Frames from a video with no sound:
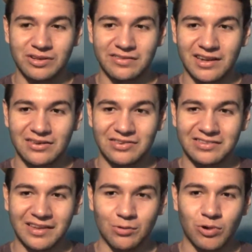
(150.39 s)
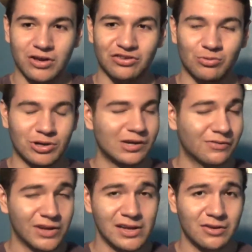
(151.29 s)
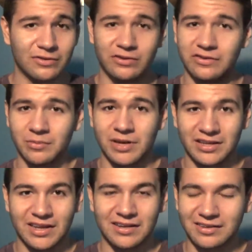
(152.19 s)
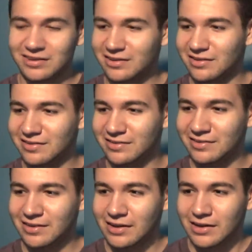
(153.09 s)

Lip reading: instead of just like watching one of their videos or something like that. Because